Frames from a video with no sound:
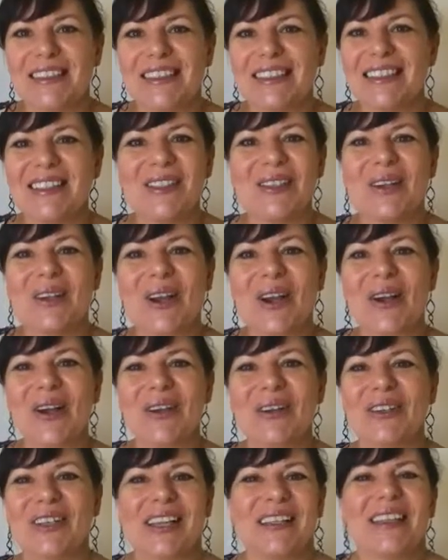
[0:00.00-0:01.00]
didn't
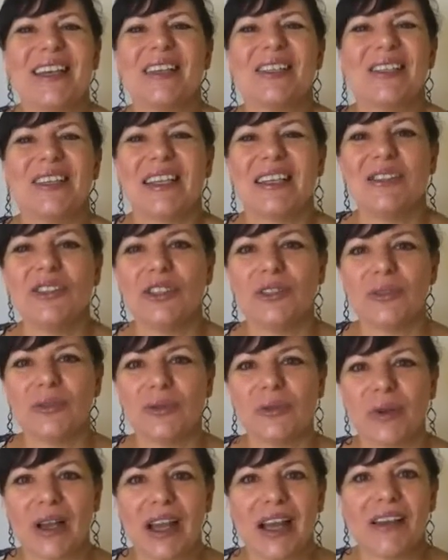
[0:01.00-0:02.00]
know, like they
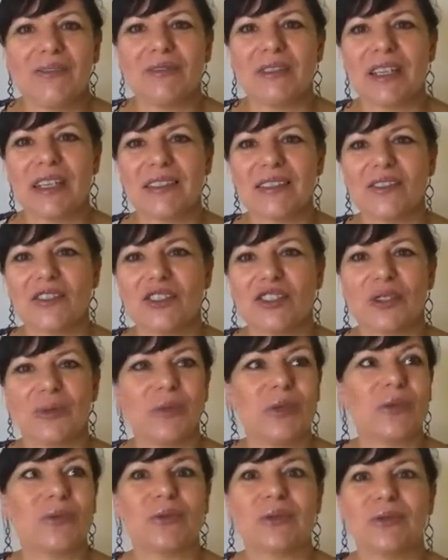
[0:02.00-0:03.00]
knew half a dozen
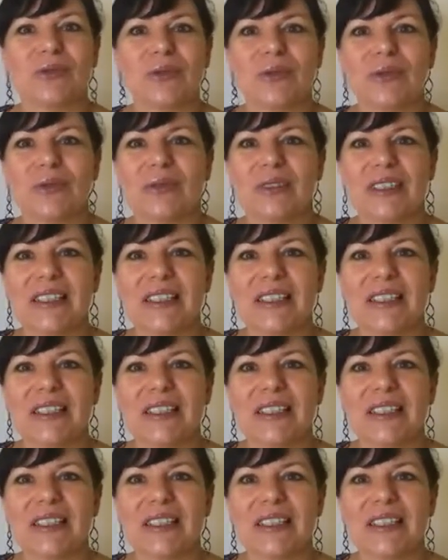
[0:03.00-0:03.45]
jobs or